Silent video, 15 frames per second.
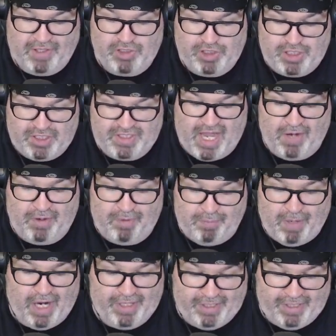that she's now
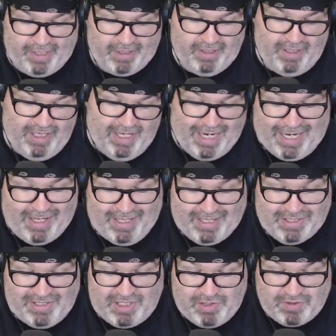embodying. I think
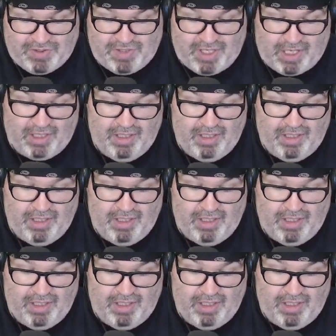it's interesting.